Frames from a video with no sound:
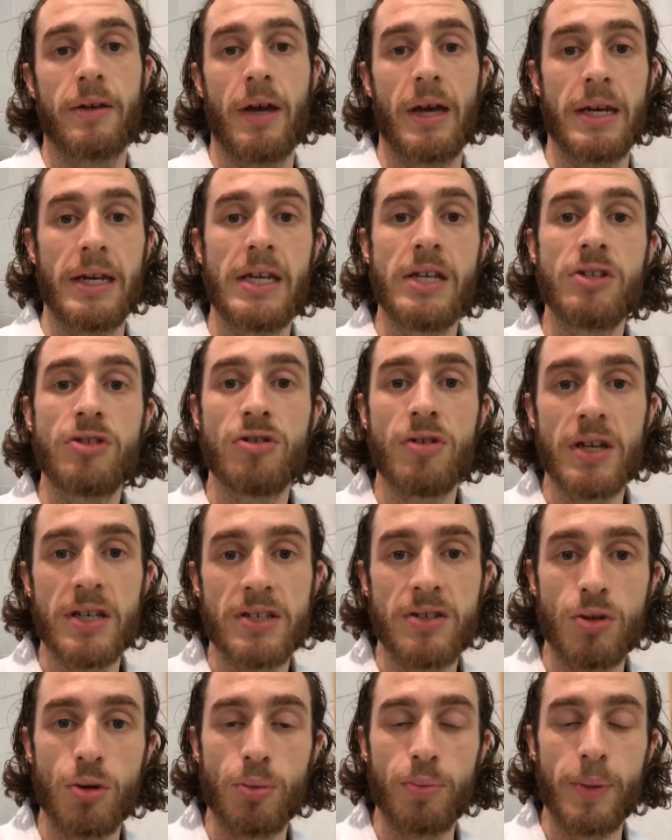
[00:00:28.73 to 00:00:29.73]
an
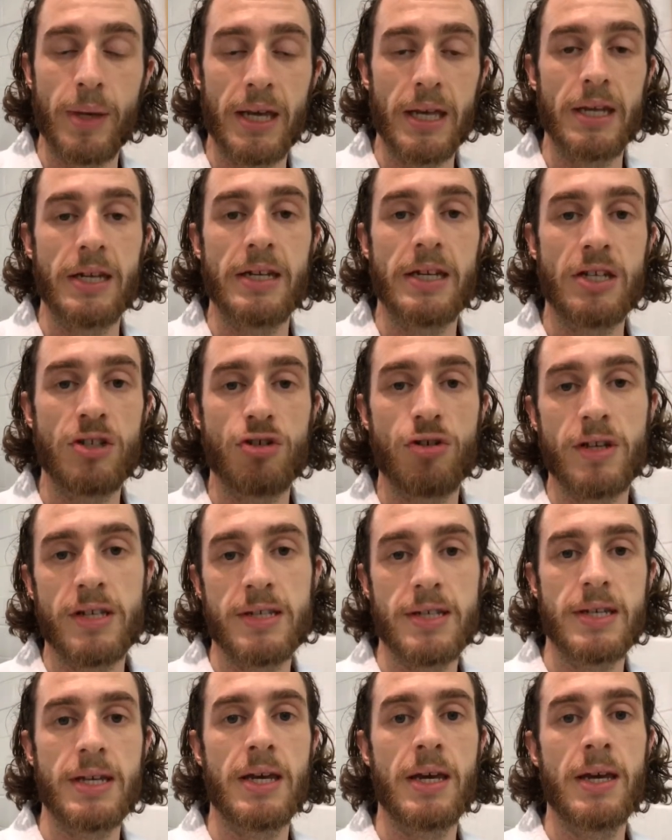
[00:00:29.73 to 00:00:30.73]
interest or begin an
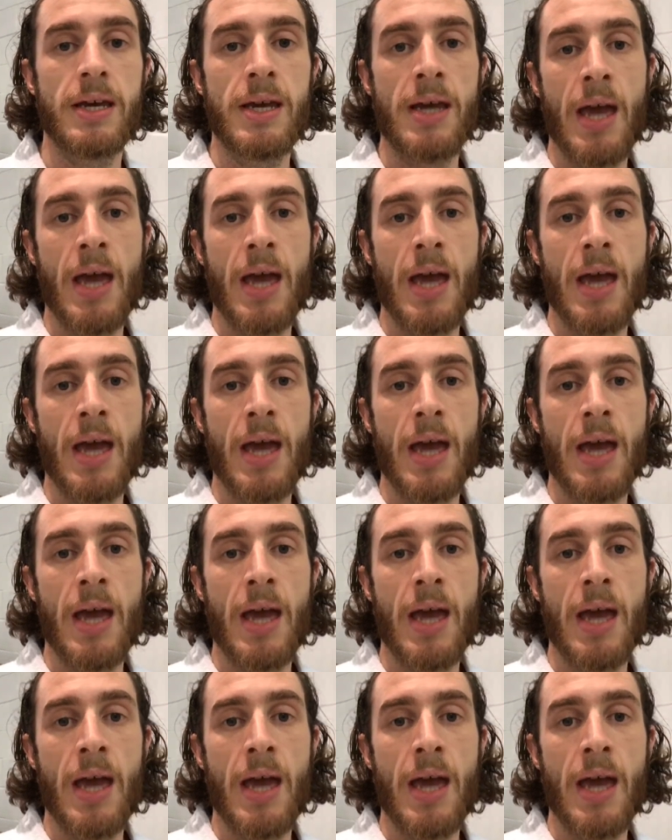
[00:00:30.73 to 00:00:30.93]
interest in it